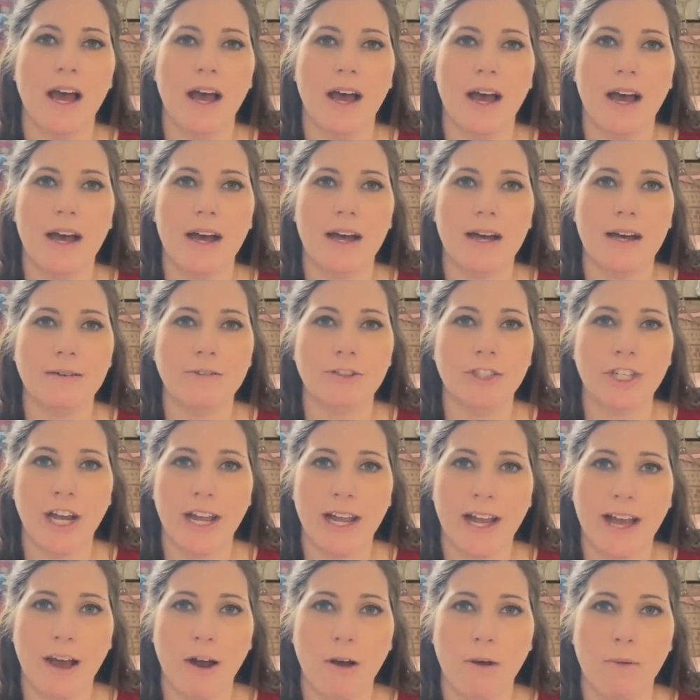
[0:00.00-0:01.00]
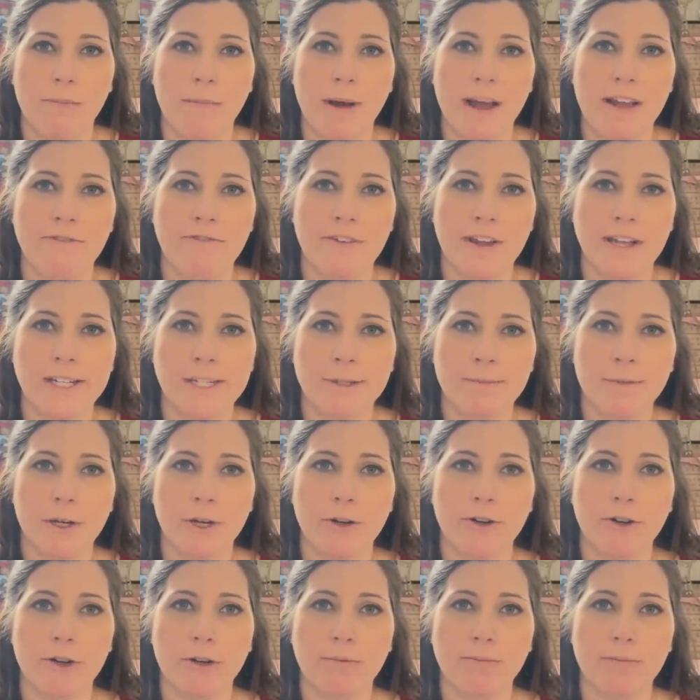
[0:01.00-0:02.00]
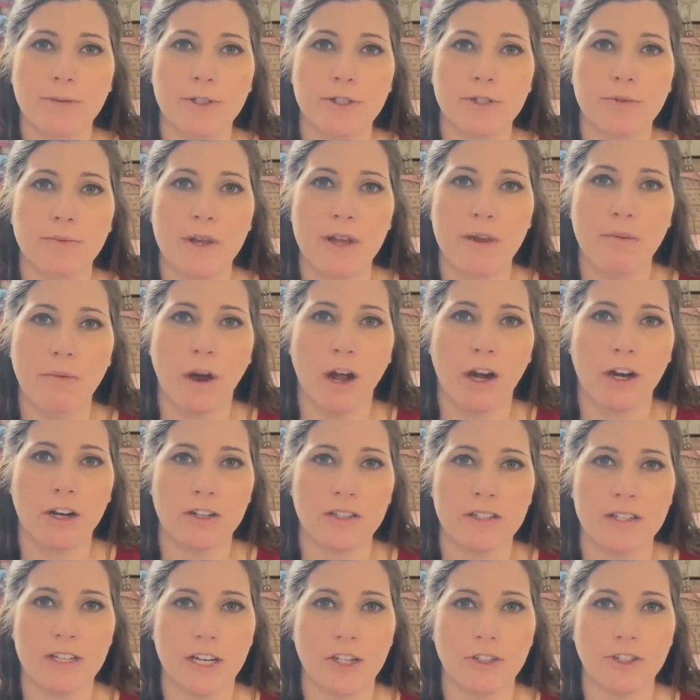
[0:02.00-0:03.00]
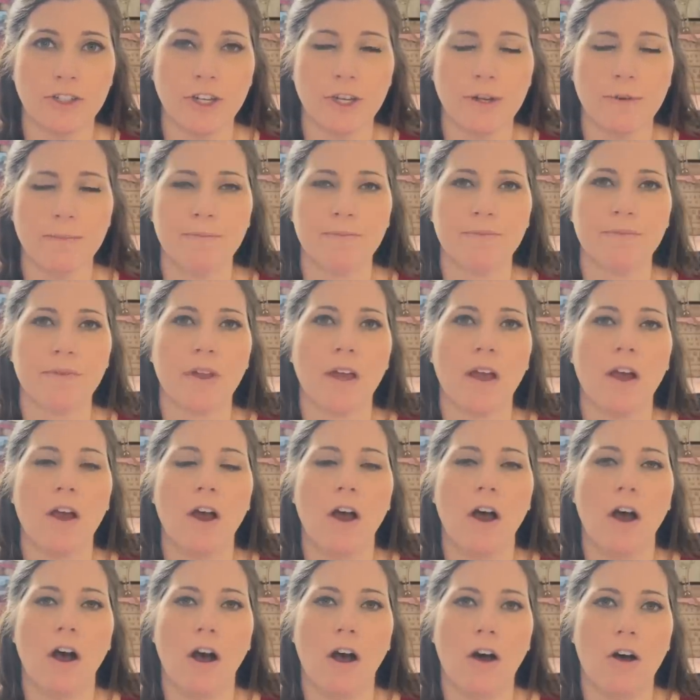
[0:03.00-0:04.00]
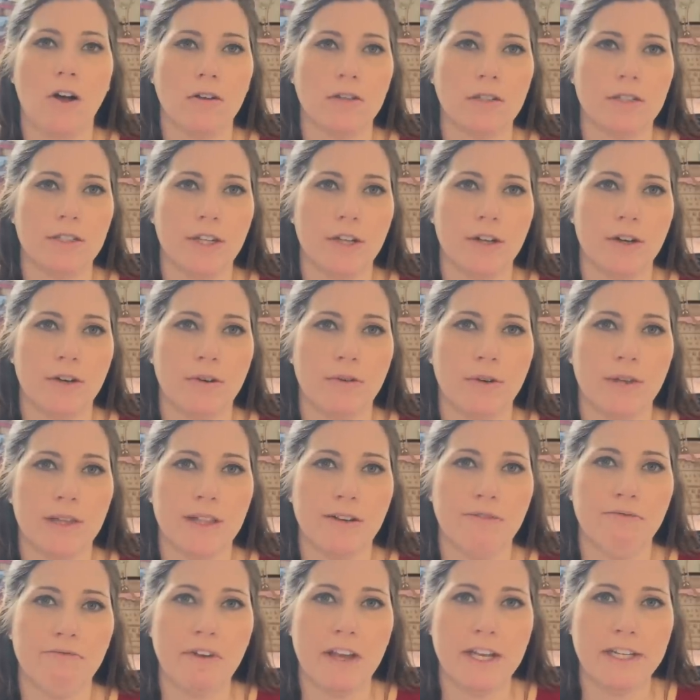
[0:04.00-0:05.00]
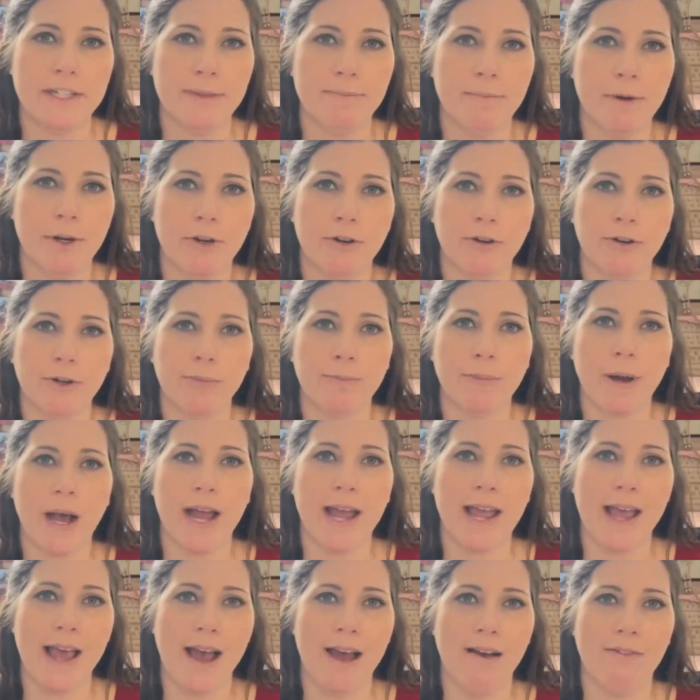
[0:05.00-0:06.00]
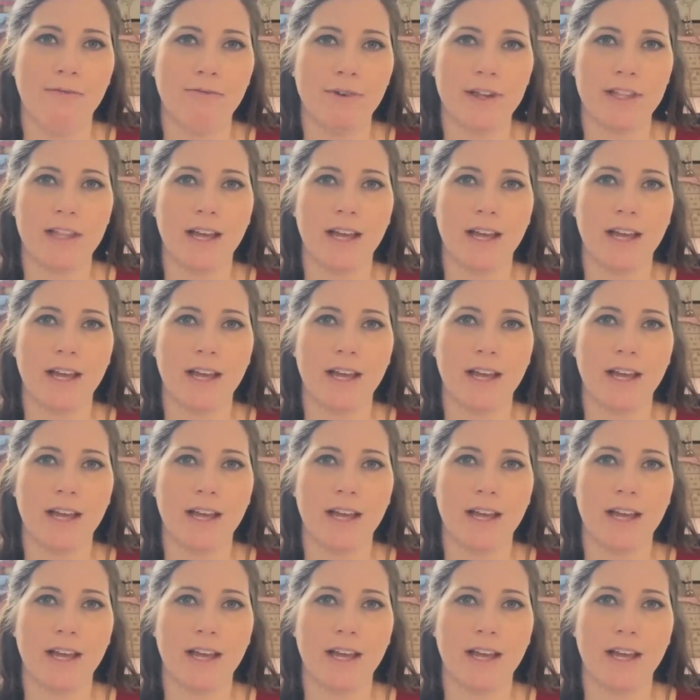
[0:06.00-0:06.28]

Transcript: Uh, check out my Facebook group, Sweetwater Stitcher. Also, the Facebook group I have with